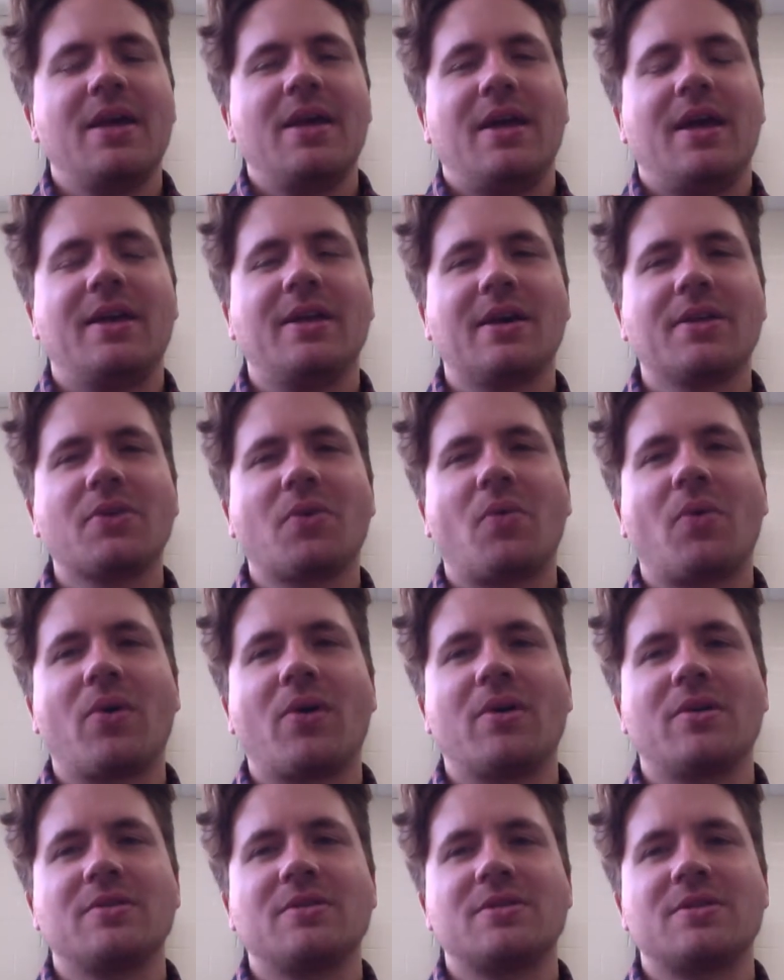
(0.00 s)
In other
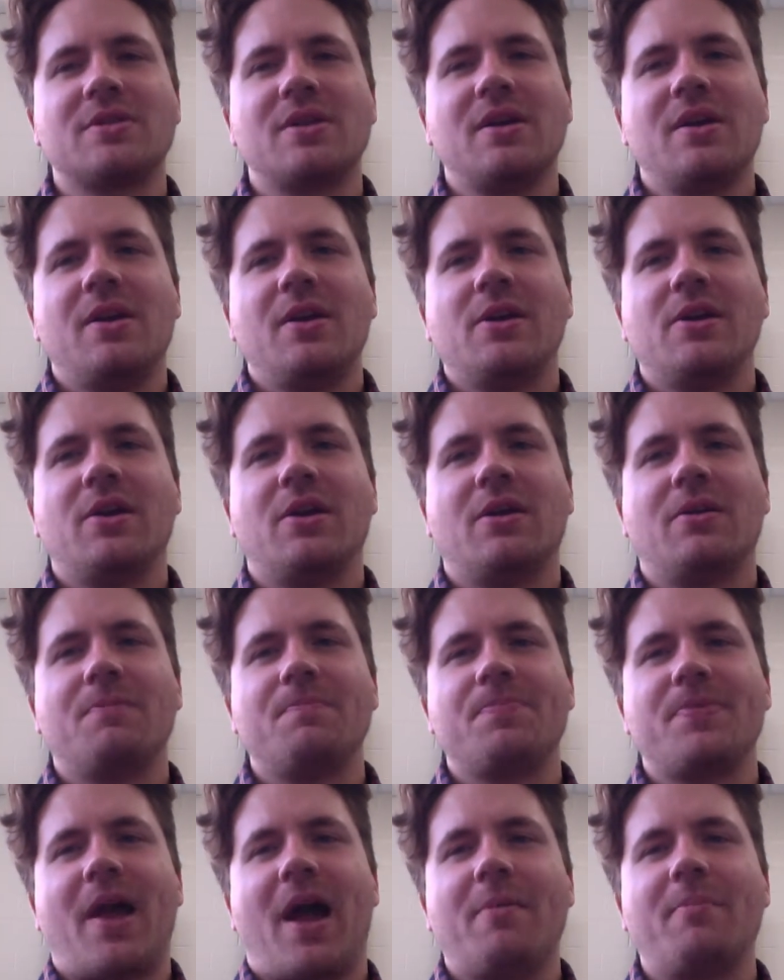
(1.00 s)
words, you know,
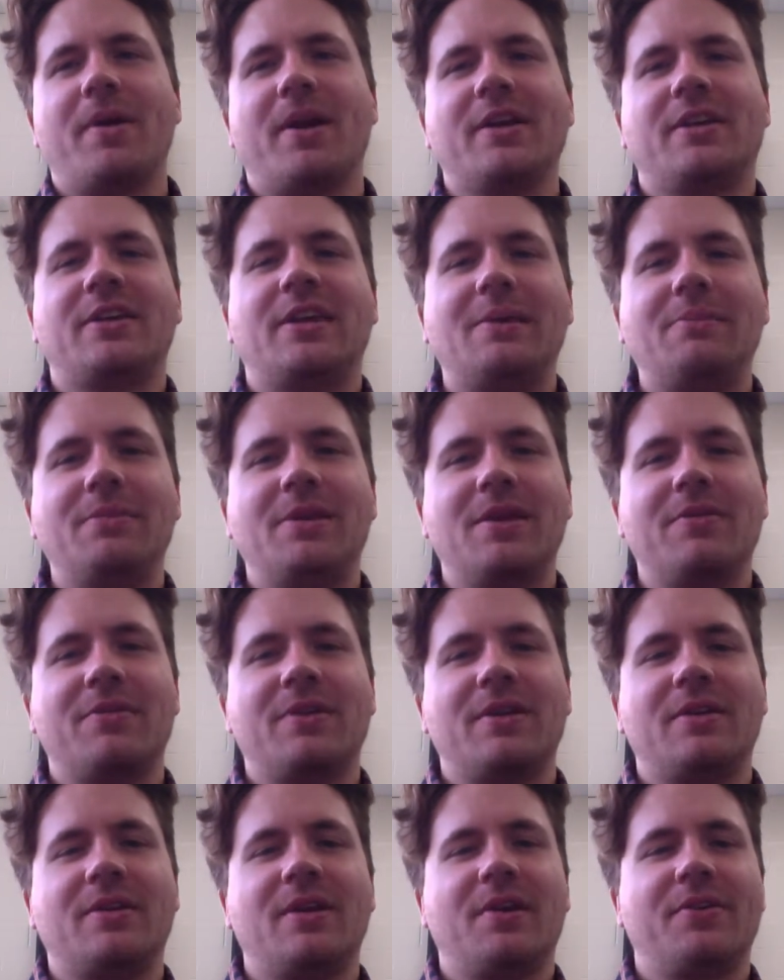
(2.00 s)
I'm going to keep
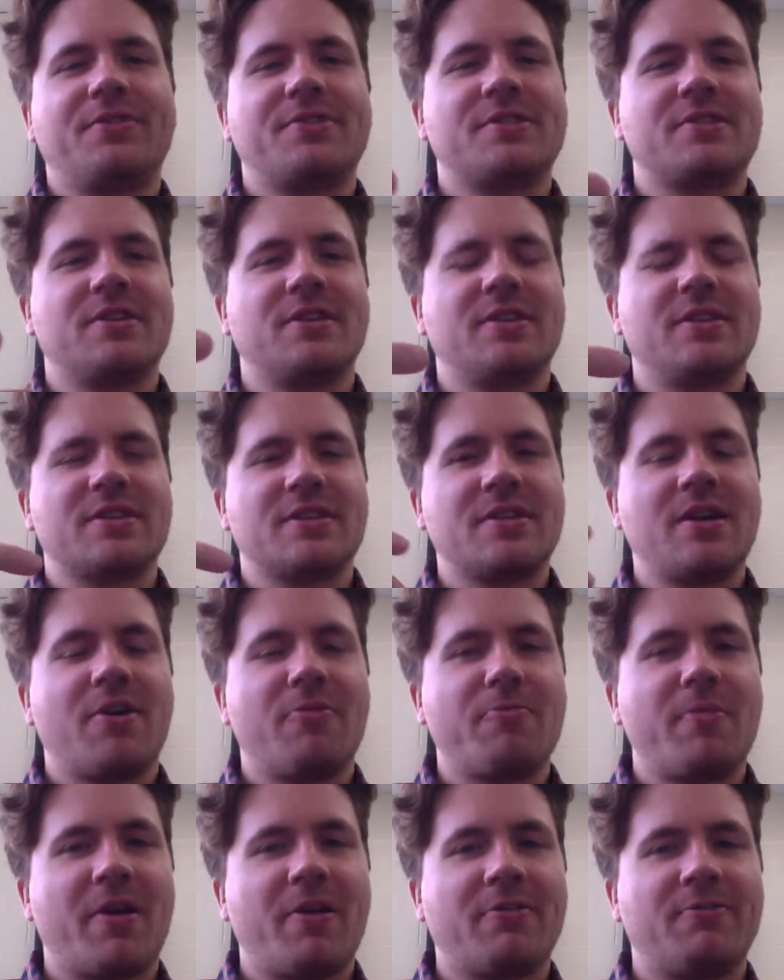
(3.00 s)
giving gifts to this
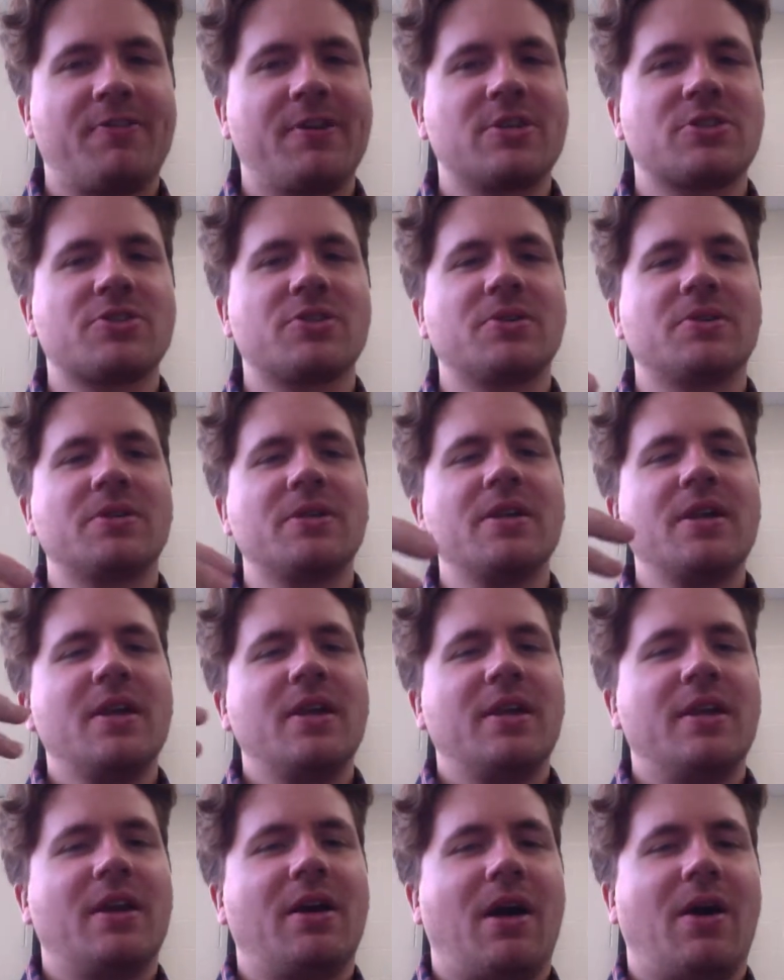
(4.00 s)
government official.
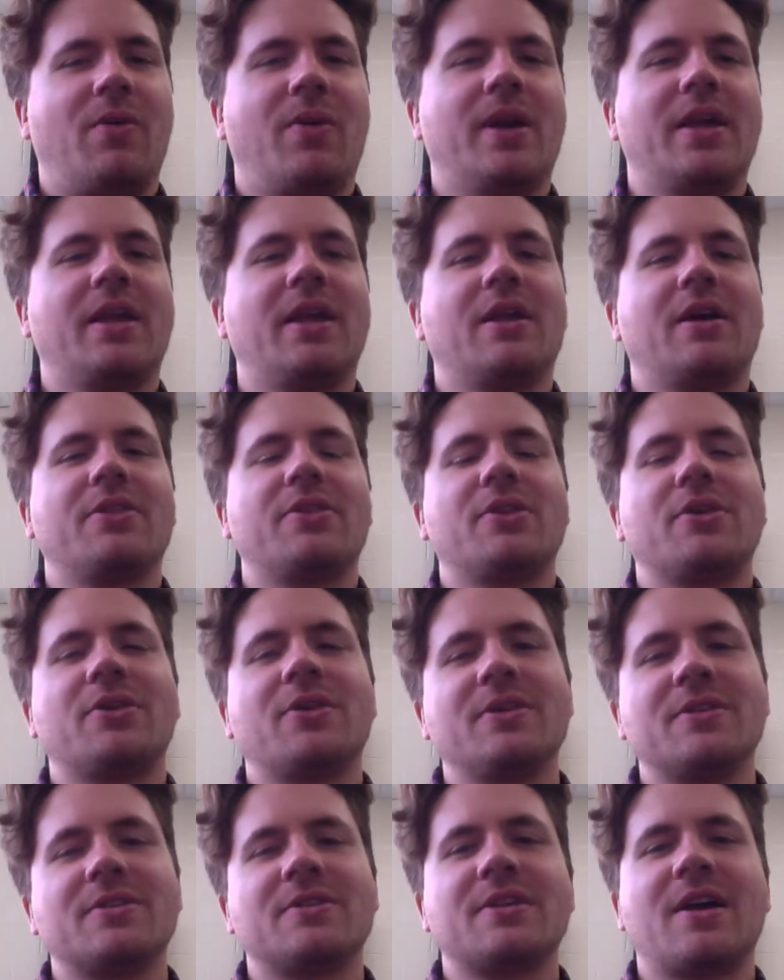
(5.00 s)
You know, I want to get on their
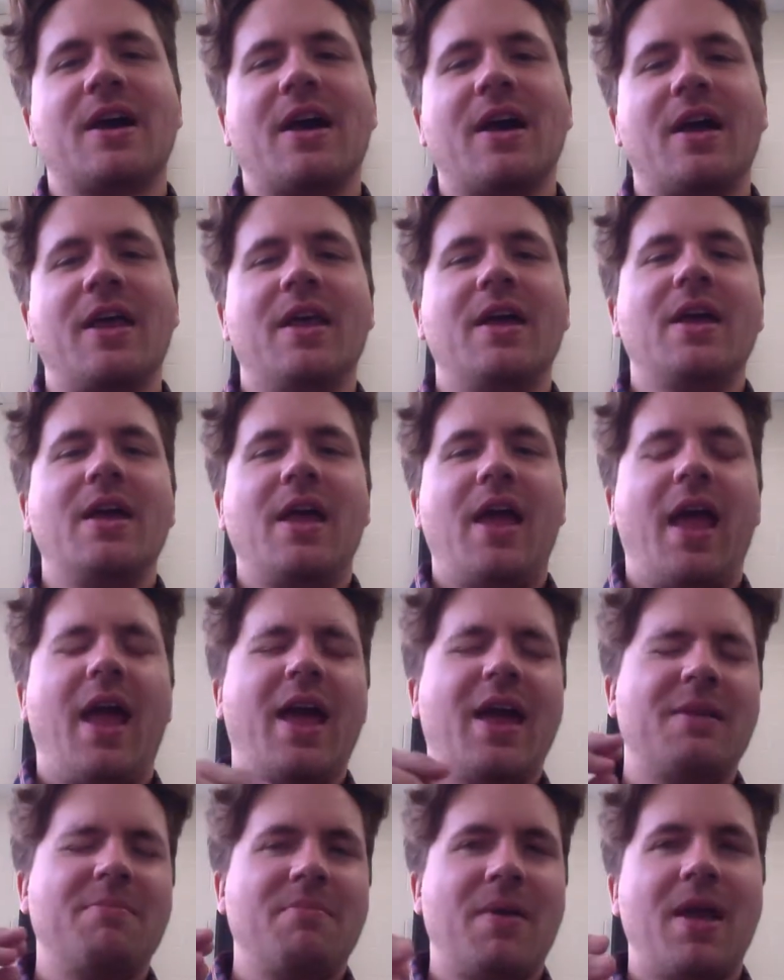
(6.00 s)
good side,
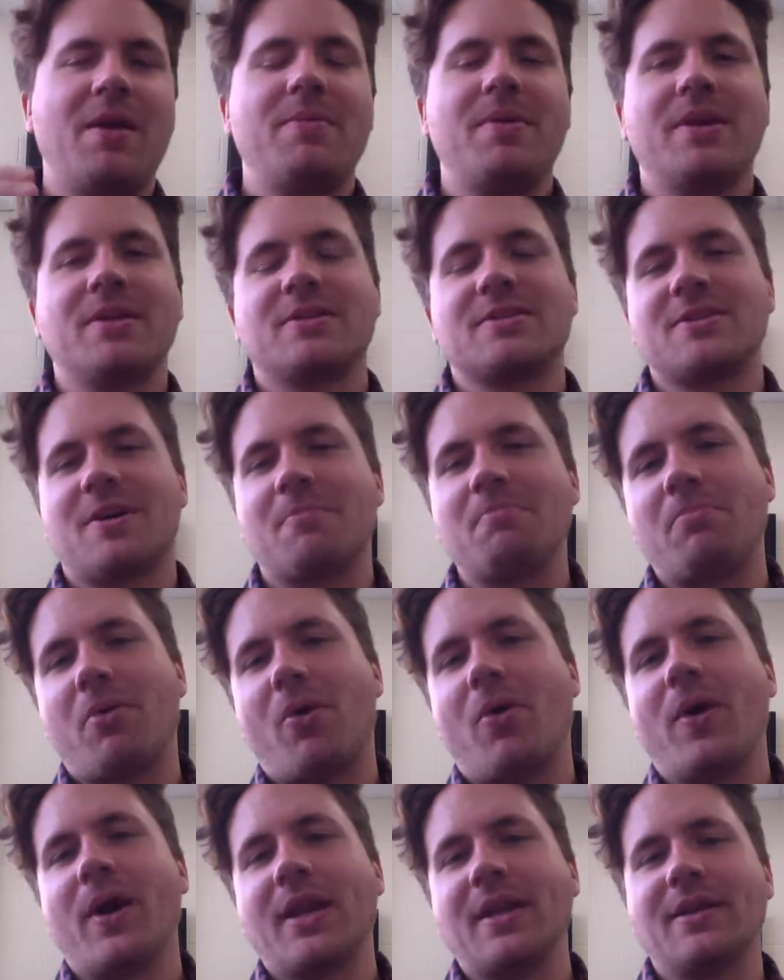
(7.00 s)
and maybe at some
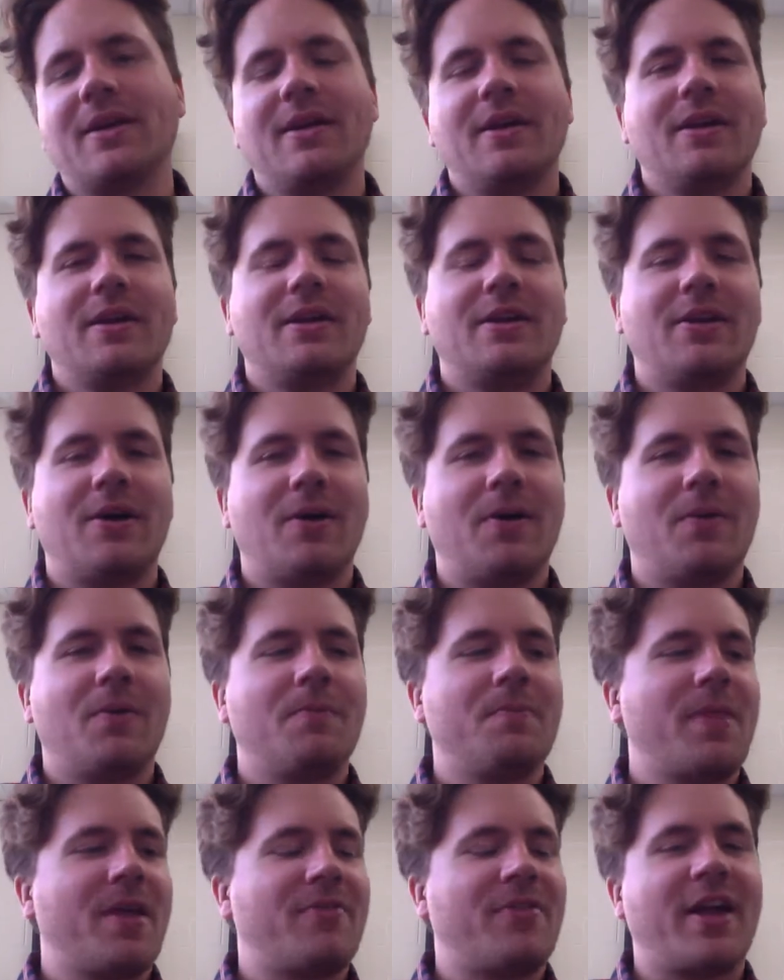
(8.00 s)
point, you know,
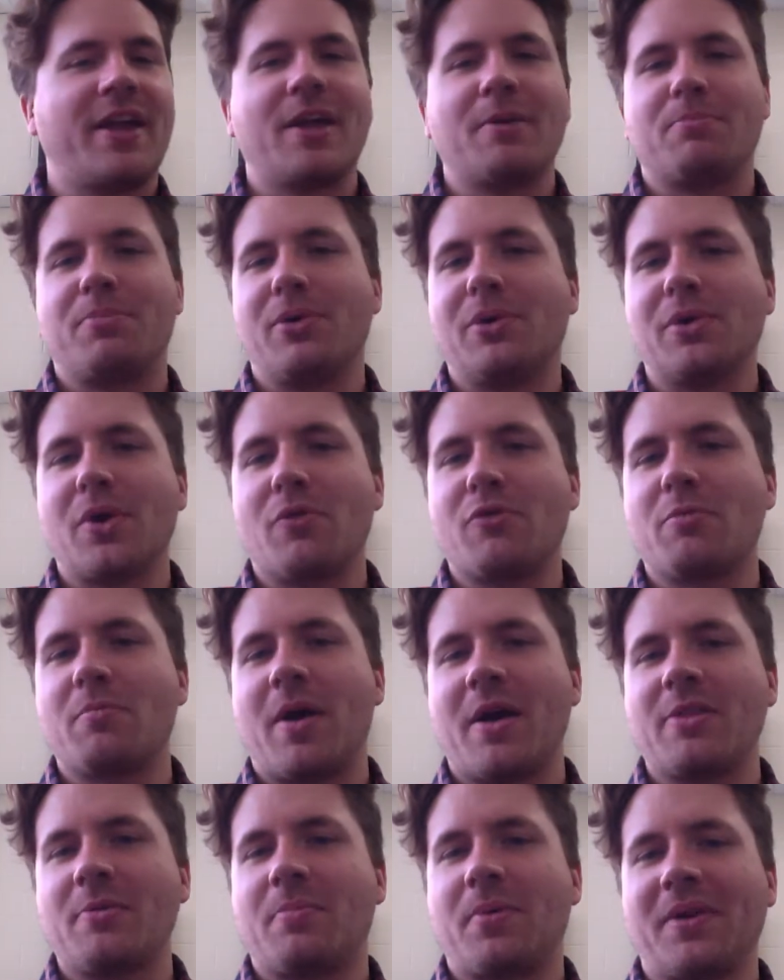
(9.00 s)
if I get pulled over
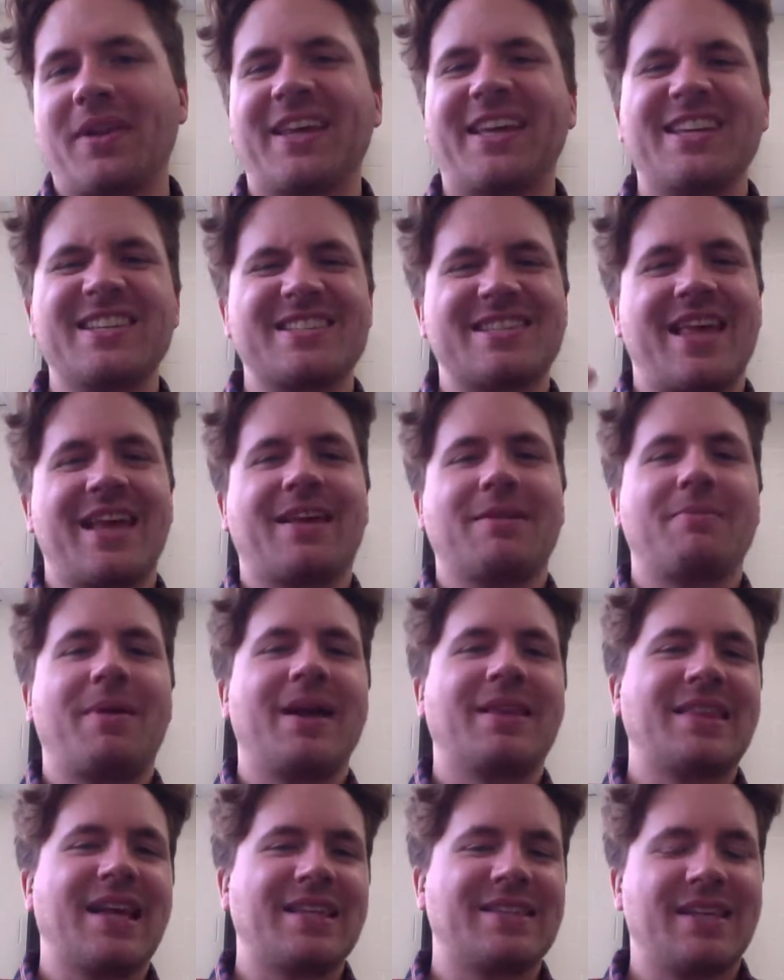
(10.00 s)
by the police, they can
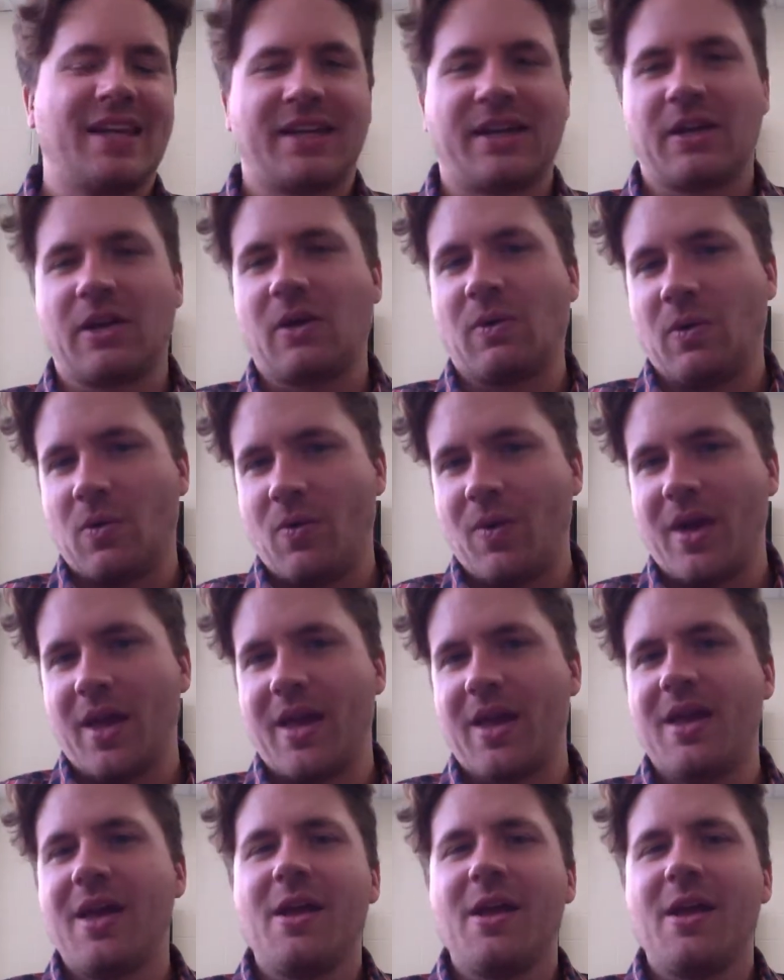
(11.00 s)
make that ticket go away.